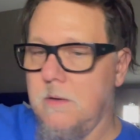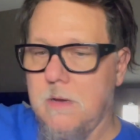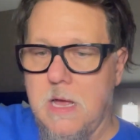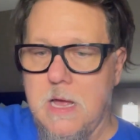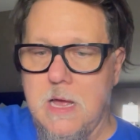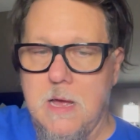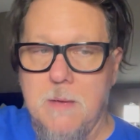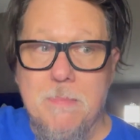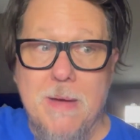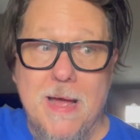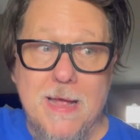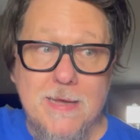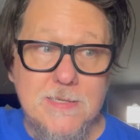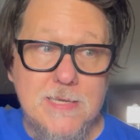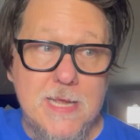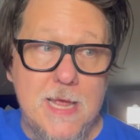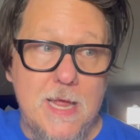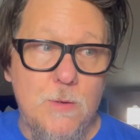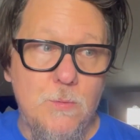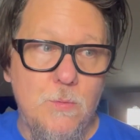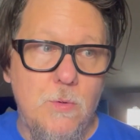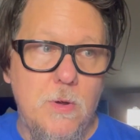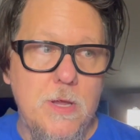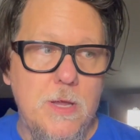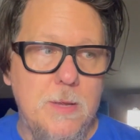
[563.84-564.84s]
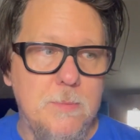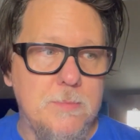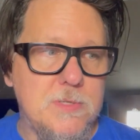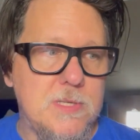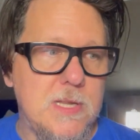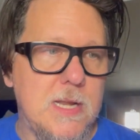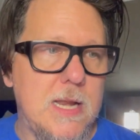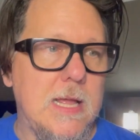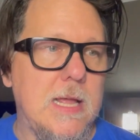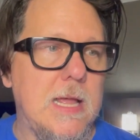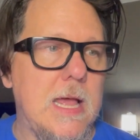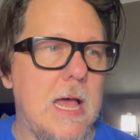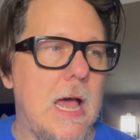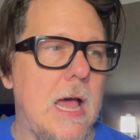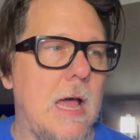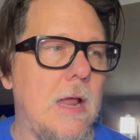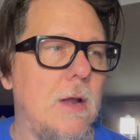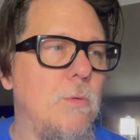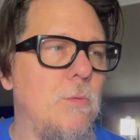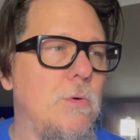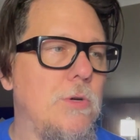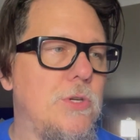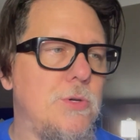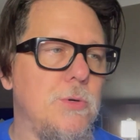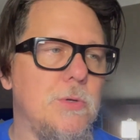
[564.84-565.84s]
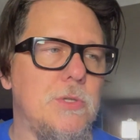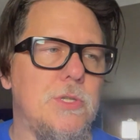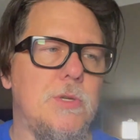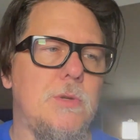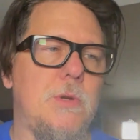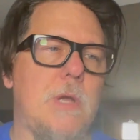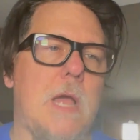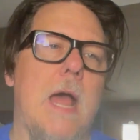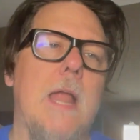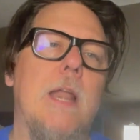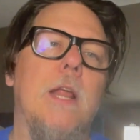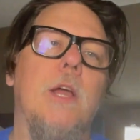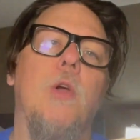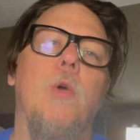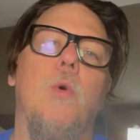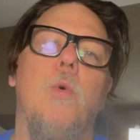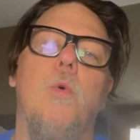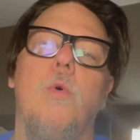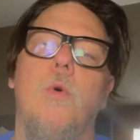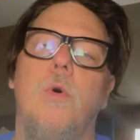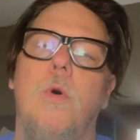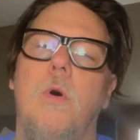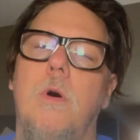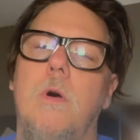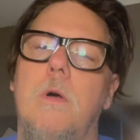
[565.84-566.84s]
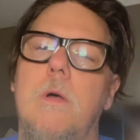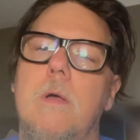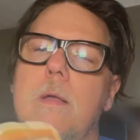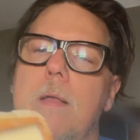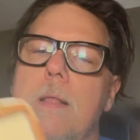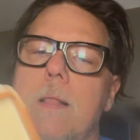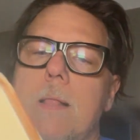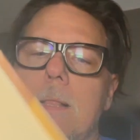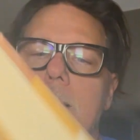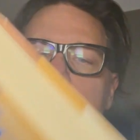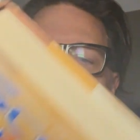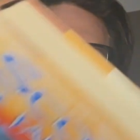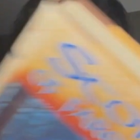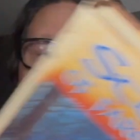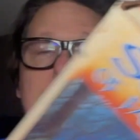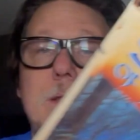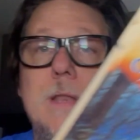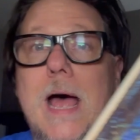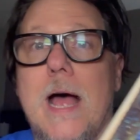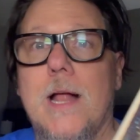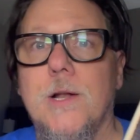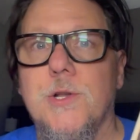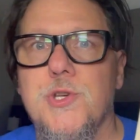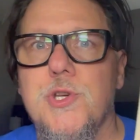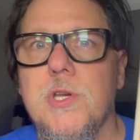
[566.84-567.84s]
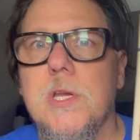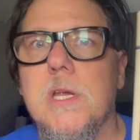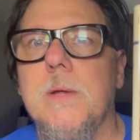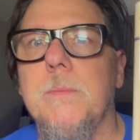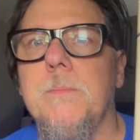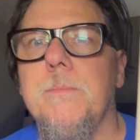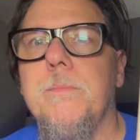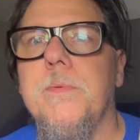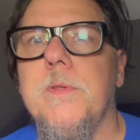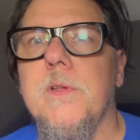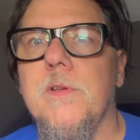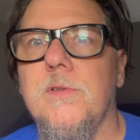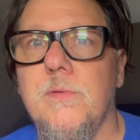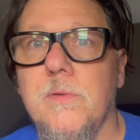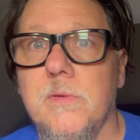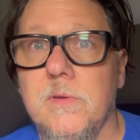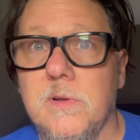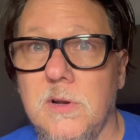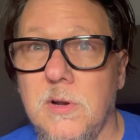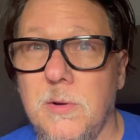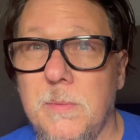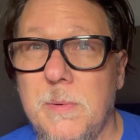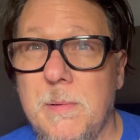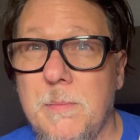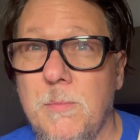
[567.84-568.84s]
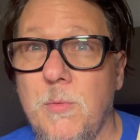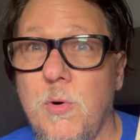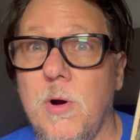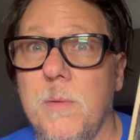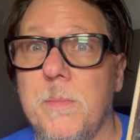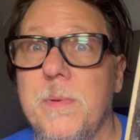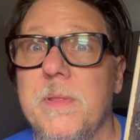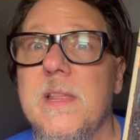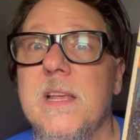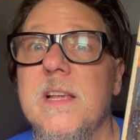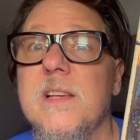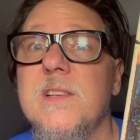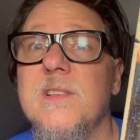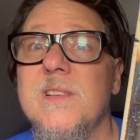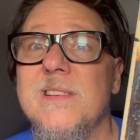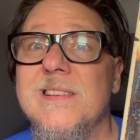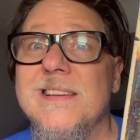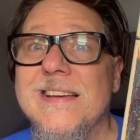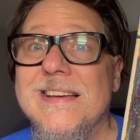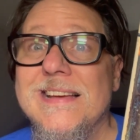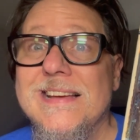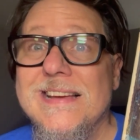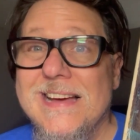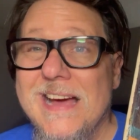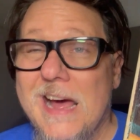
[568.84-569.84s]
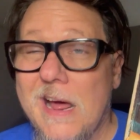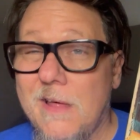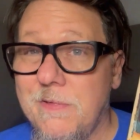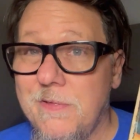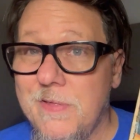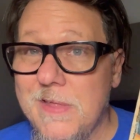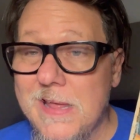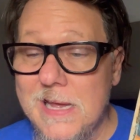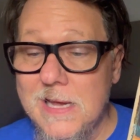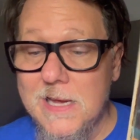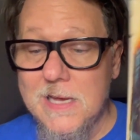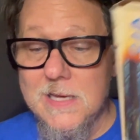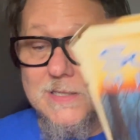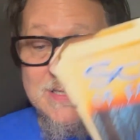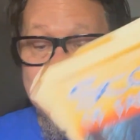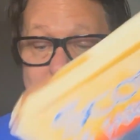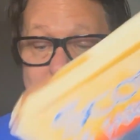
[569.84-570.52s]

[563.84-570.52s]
by Tad Williams that I got, which was kind of cool, not cheap. This was a little bit more, but this I think is